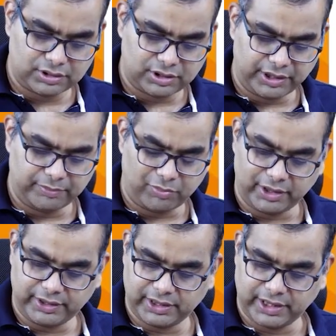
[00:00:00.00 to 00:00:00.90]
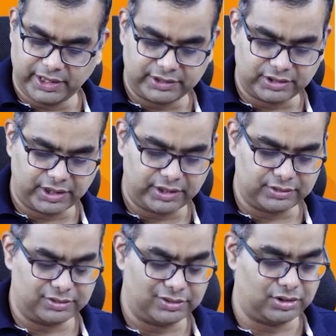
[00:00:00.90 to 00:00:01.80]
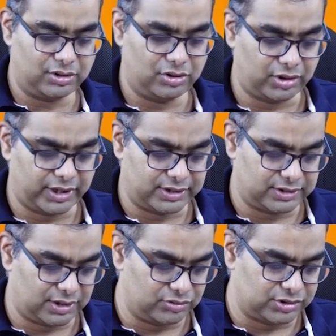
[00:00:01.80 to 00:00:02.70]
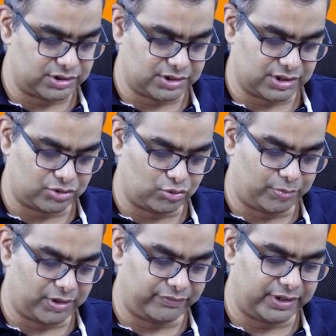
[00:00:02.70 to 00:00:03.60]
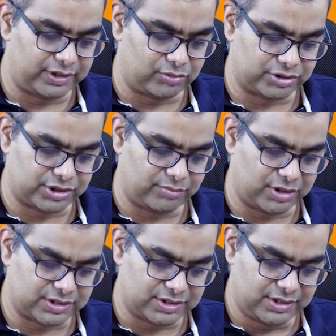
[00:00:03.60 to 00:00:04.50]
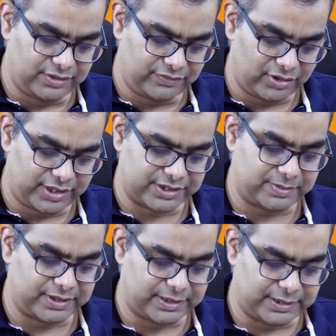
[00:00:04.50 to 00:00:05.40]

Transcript: 3.83. Okay, now this is a super weird question, boss. We got expected